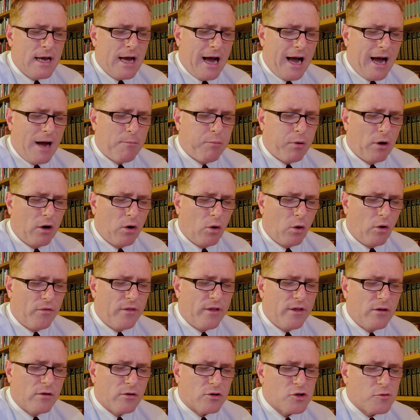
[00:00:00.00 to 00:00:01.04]
I pray, Lord,
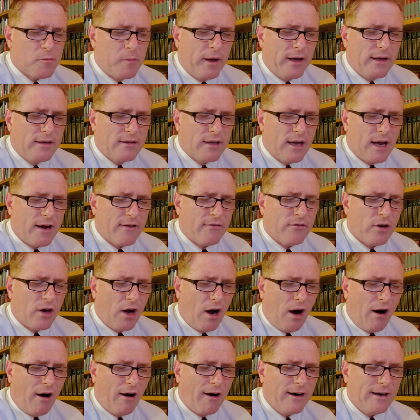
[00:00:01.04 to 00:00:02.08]
that you'll speak to every
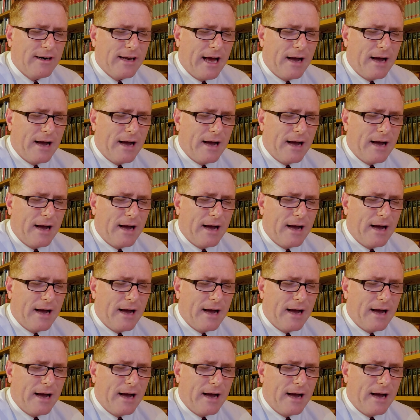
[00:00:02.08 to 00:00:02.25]
heart.